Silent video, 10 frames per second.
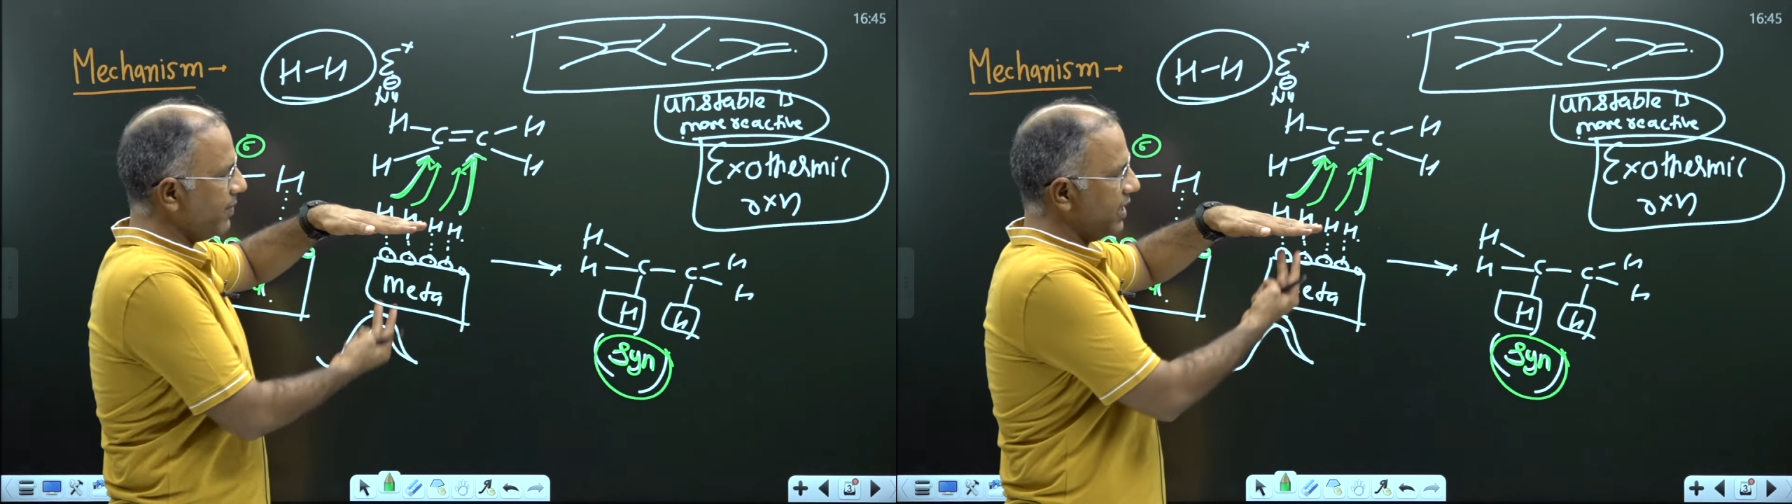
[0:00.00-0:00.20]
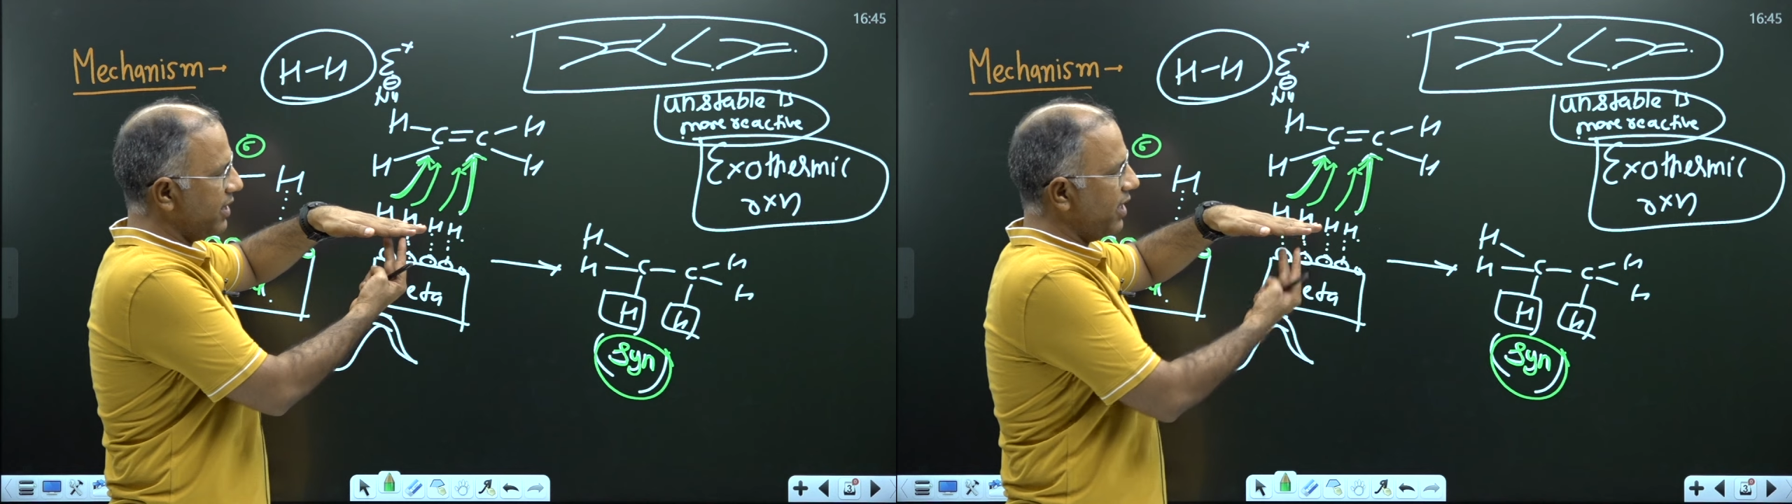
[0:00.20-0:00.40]

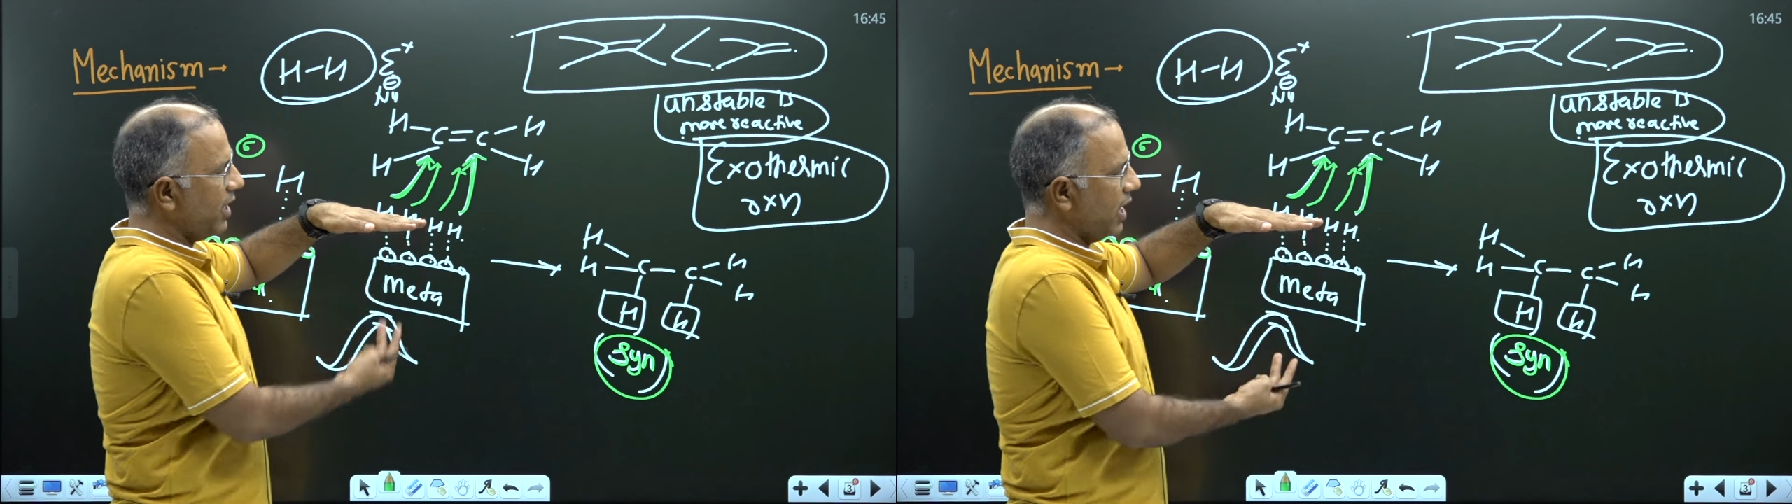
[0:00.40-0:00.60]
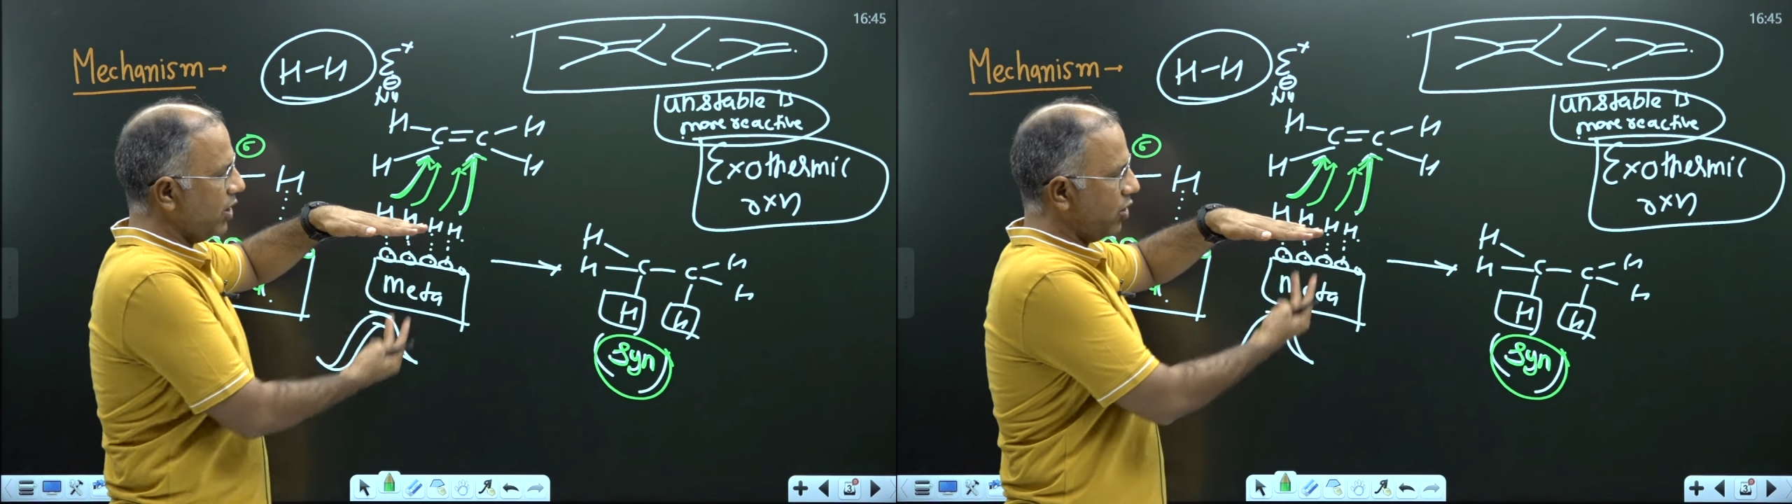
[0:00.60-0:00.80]
by the
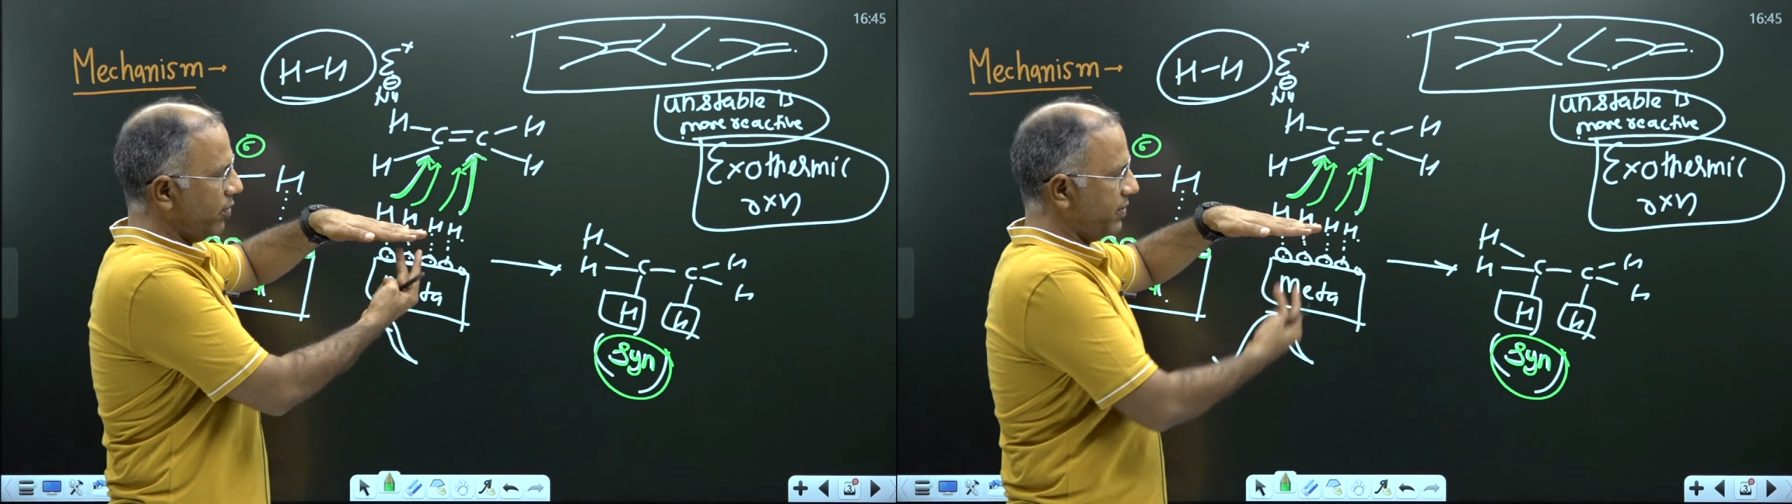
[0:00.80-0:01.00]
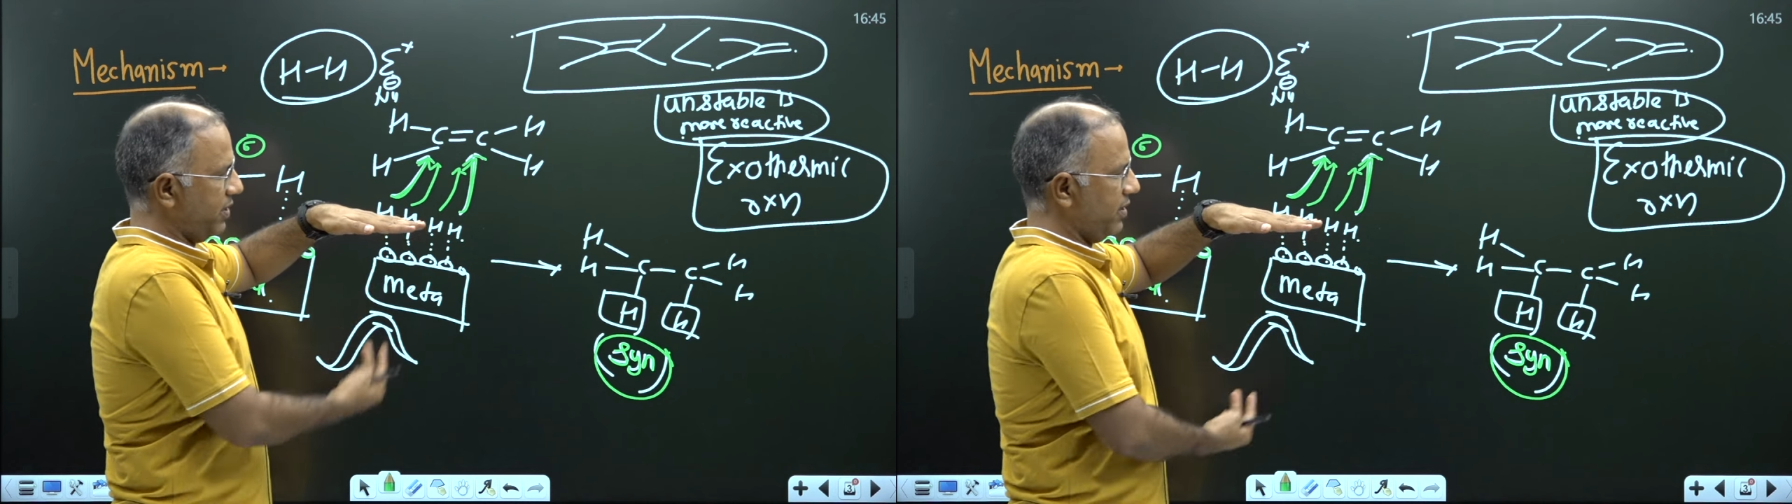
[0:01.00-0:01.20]

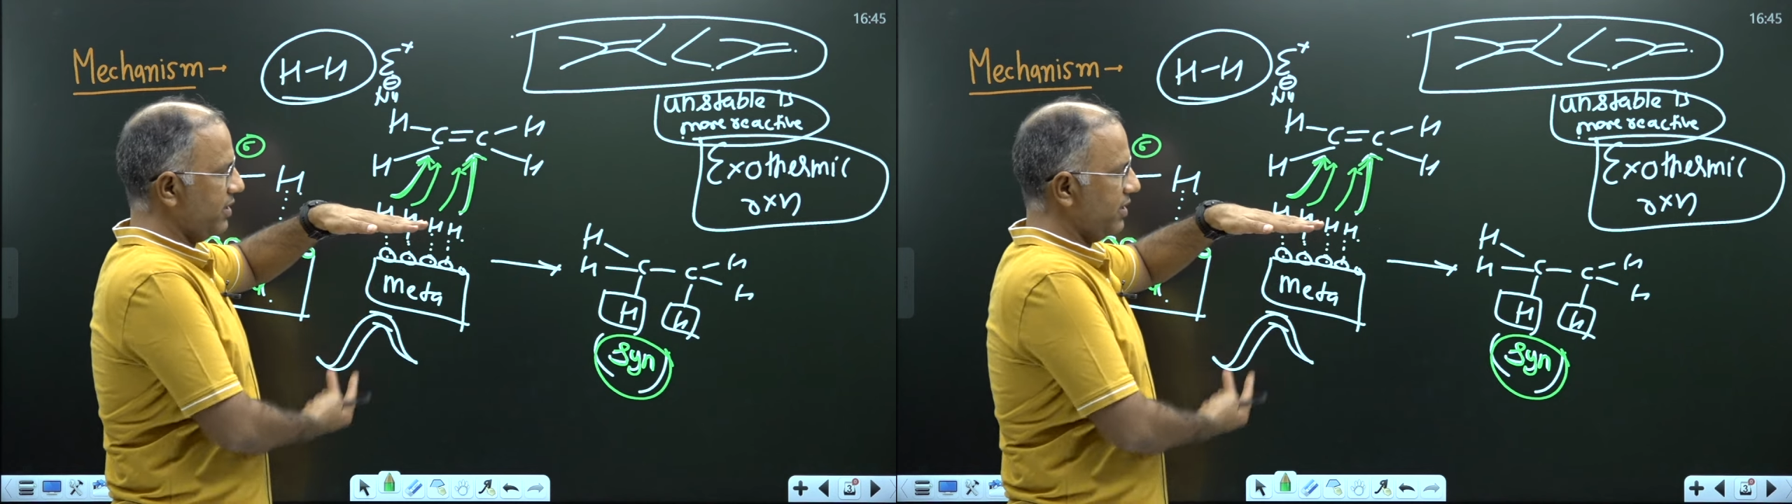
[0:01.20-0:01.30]
helicopter.